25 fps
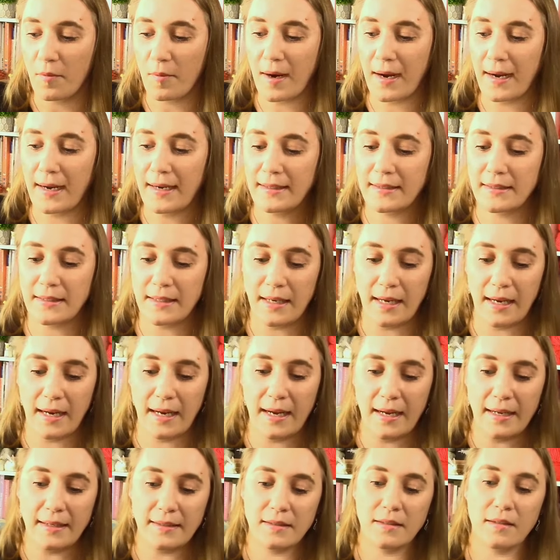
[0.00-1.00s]
right
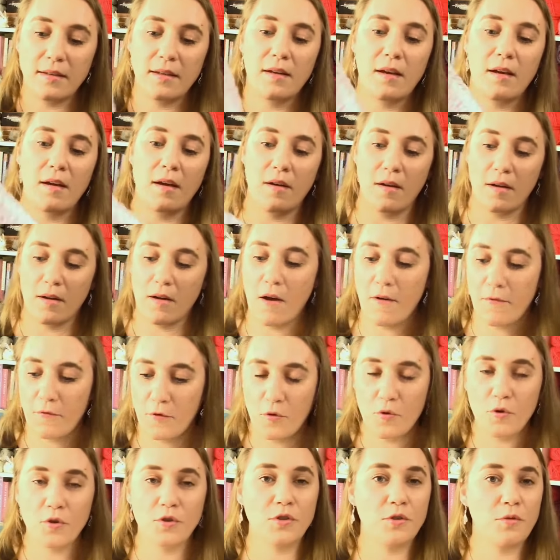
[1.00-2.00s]
and of
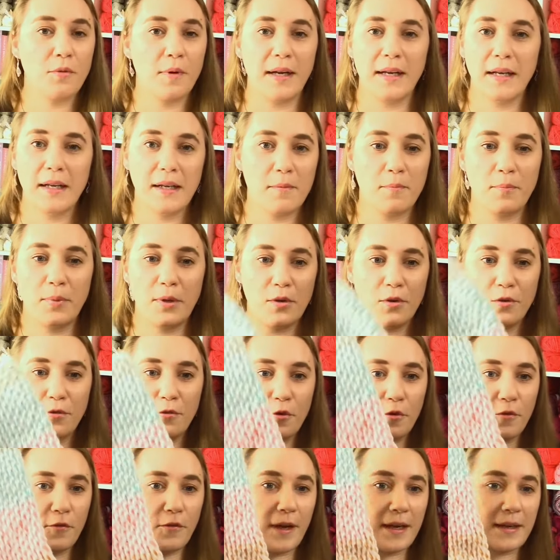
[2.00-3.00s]
course creating a
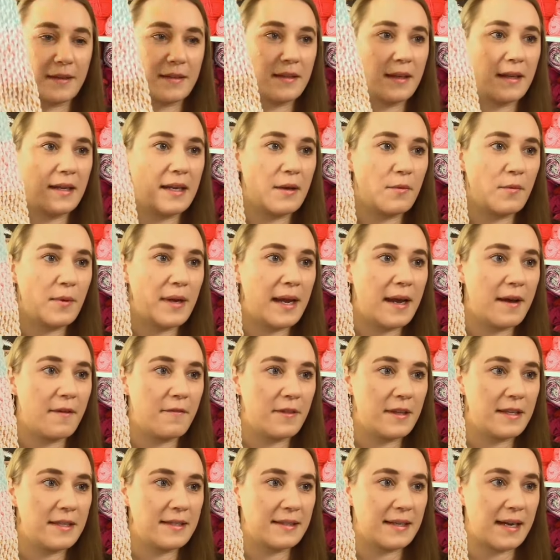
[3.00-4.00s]
beautiful effect and then we
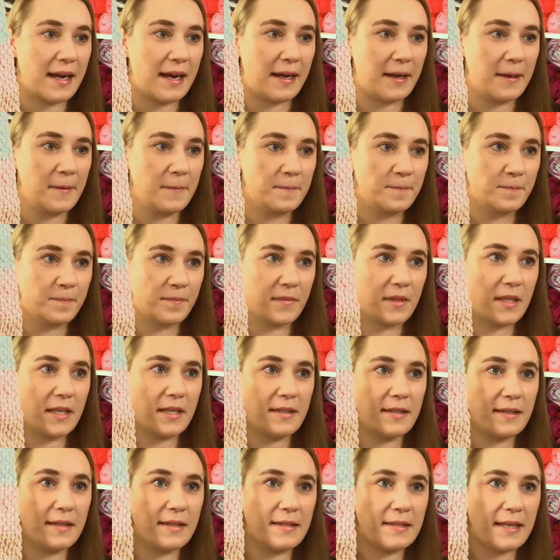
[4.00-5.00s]
have this guy
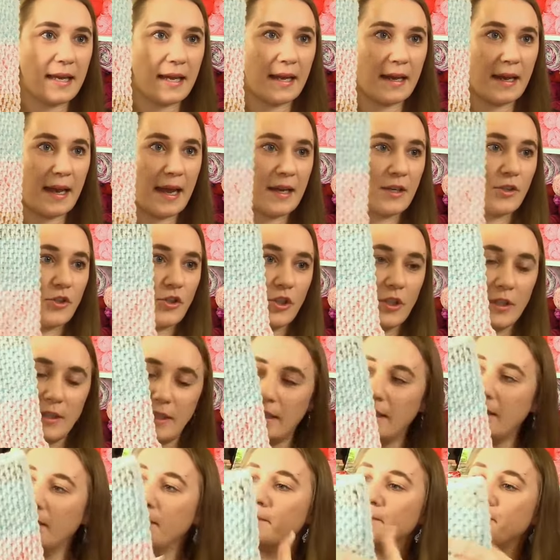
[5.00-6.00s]
this is
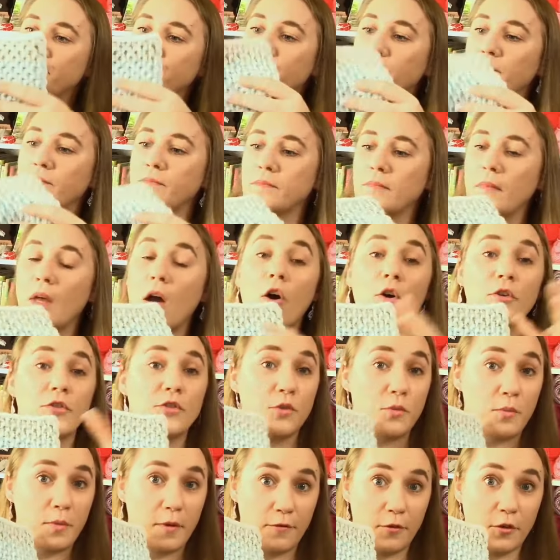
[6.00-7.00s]
actually
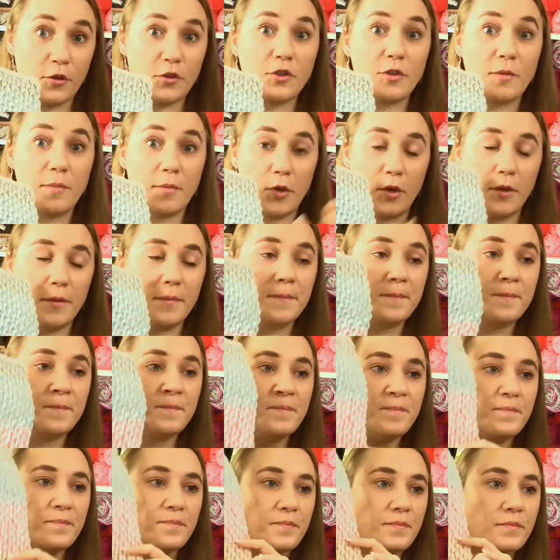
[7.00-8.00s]
also reversible
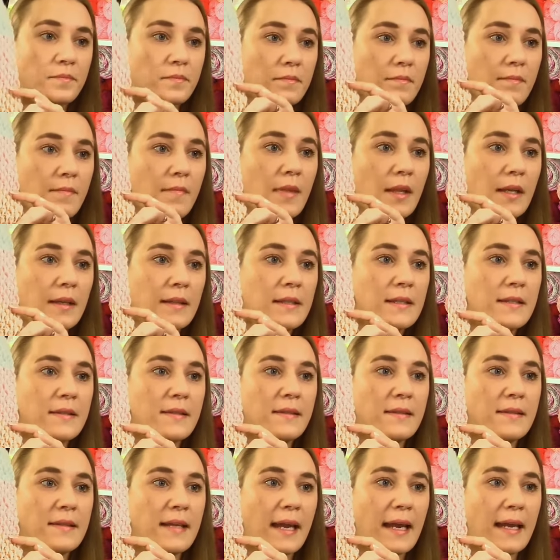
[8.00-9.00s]
this
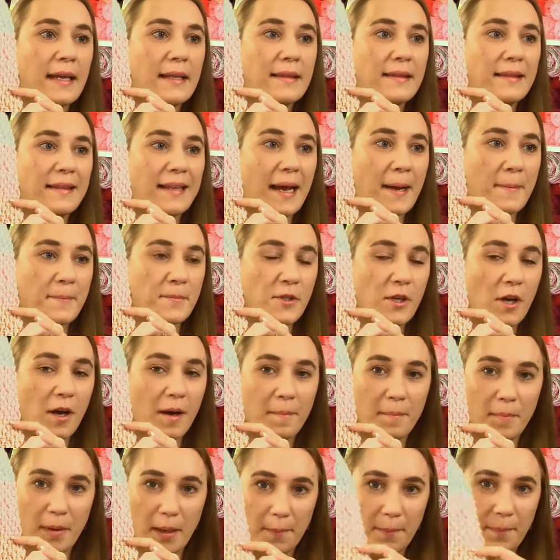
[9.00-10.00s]
is a
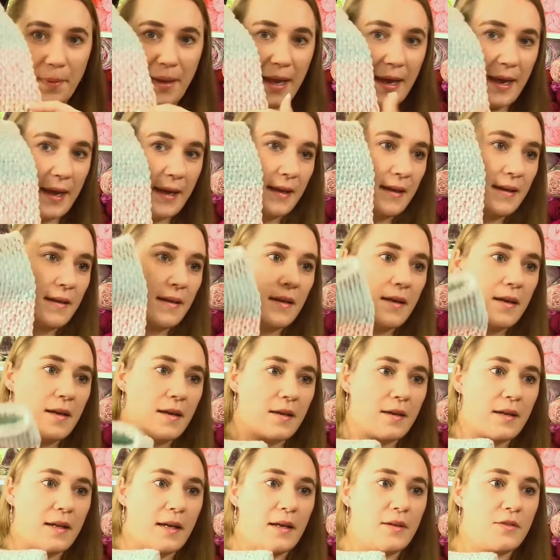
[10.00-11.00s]
laptop bag
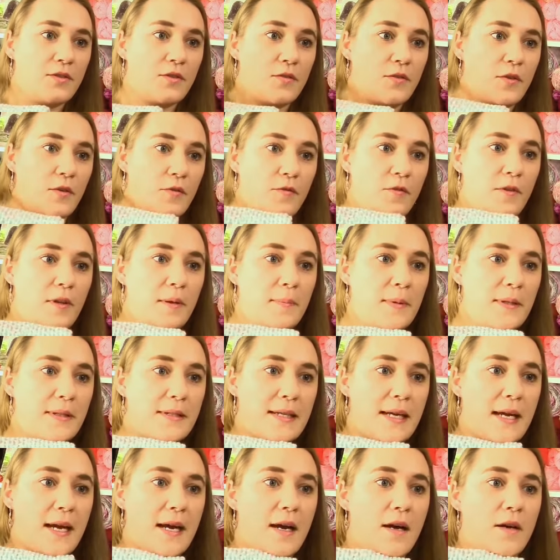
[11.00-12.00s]
okay so if you flip it
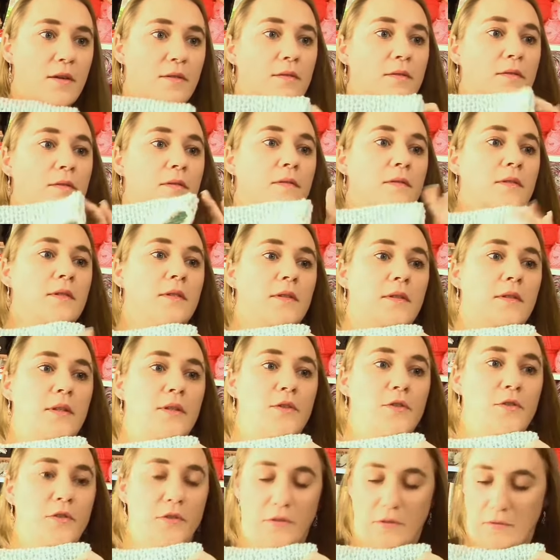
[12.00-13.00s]
down
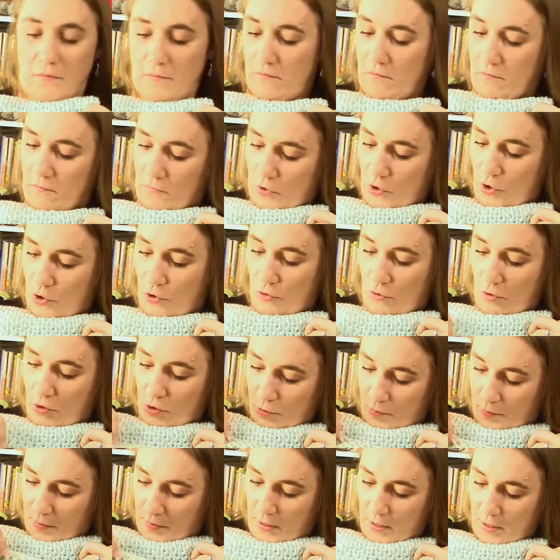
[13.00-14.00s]
there's two
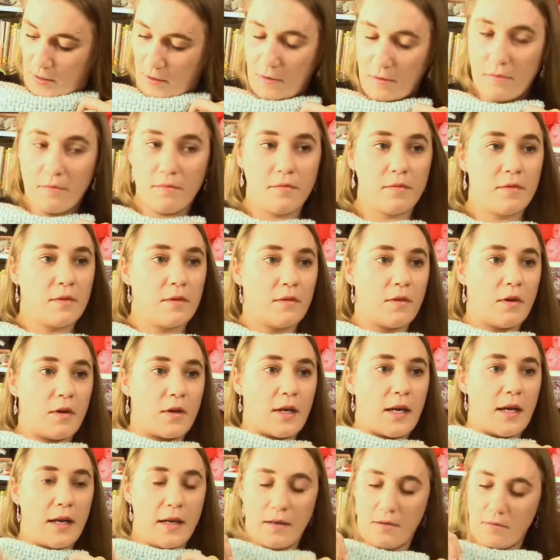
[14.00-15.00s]
loops here
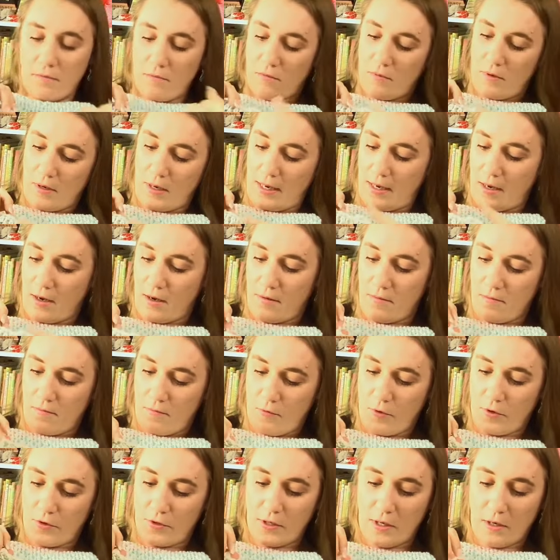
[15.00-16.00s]
okay hang on
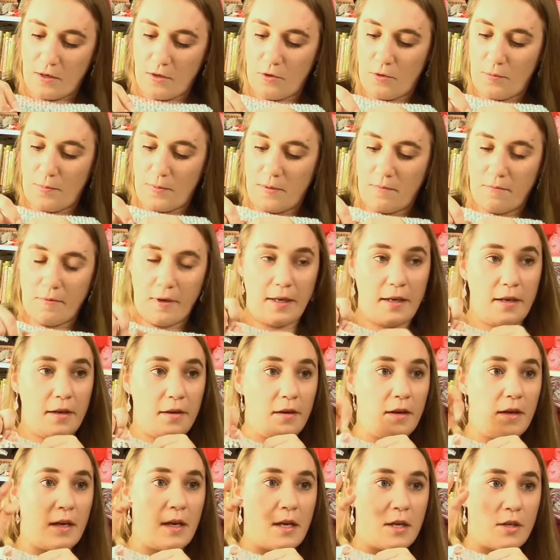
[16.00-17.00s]
where's the other loop right
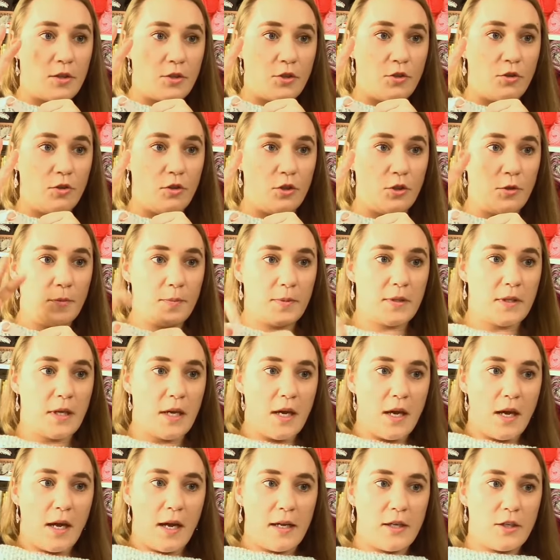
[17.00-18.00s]
here two loops
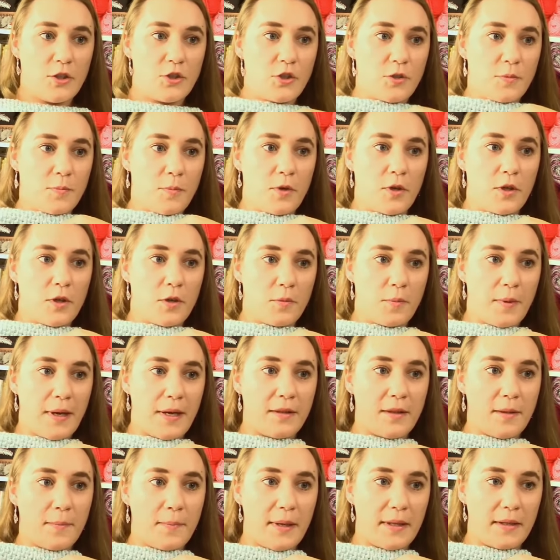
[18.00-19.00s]
and you just put it
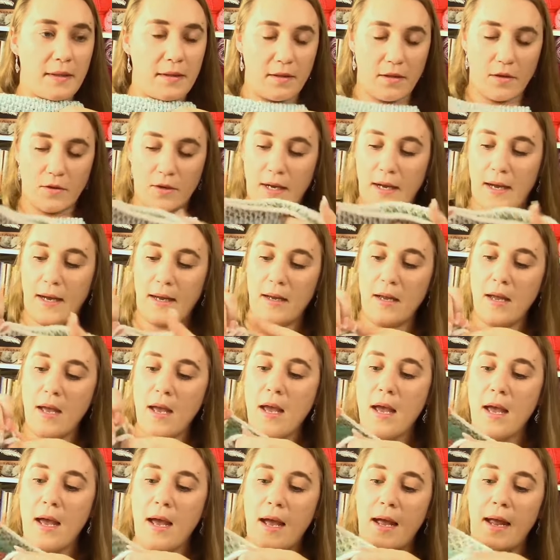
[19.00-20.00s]
around the button okay
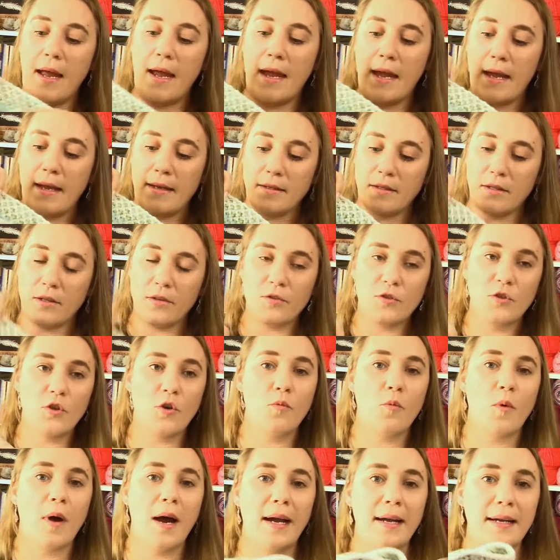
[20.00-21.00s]
and so,
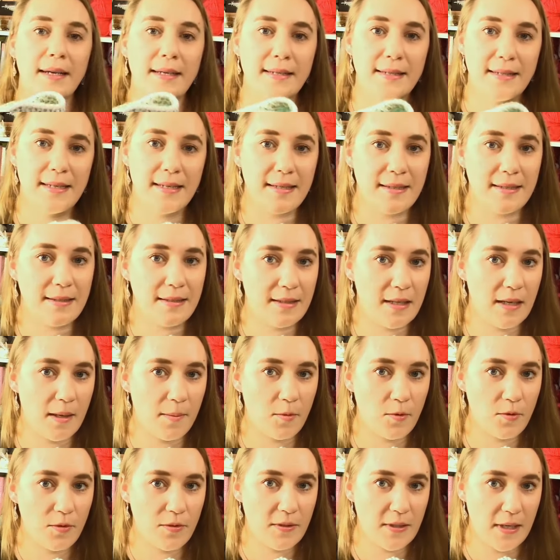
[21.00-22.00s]
why is this
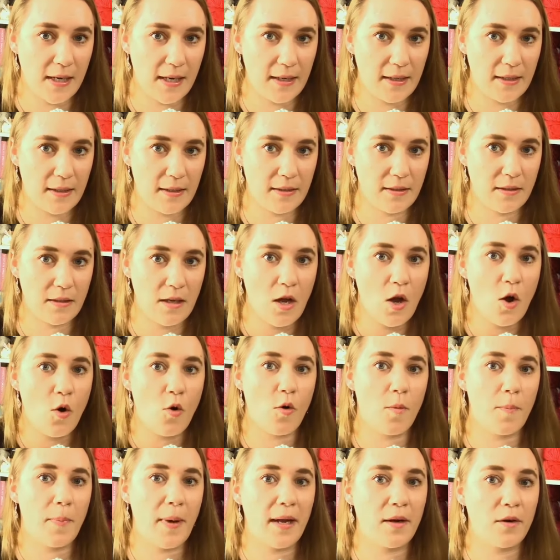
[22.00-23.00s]
double sided,
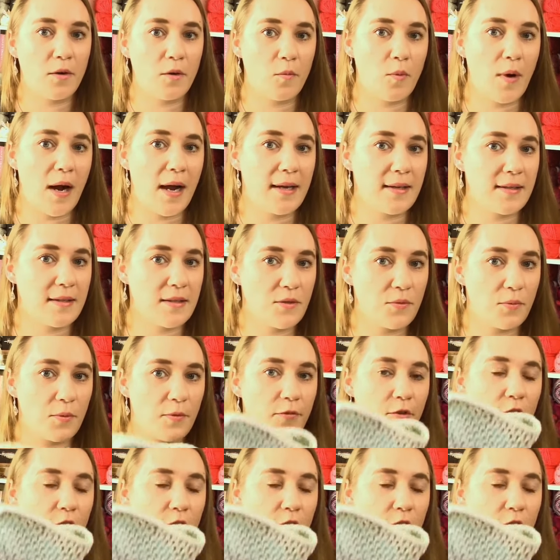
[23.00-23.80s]
or better, why is this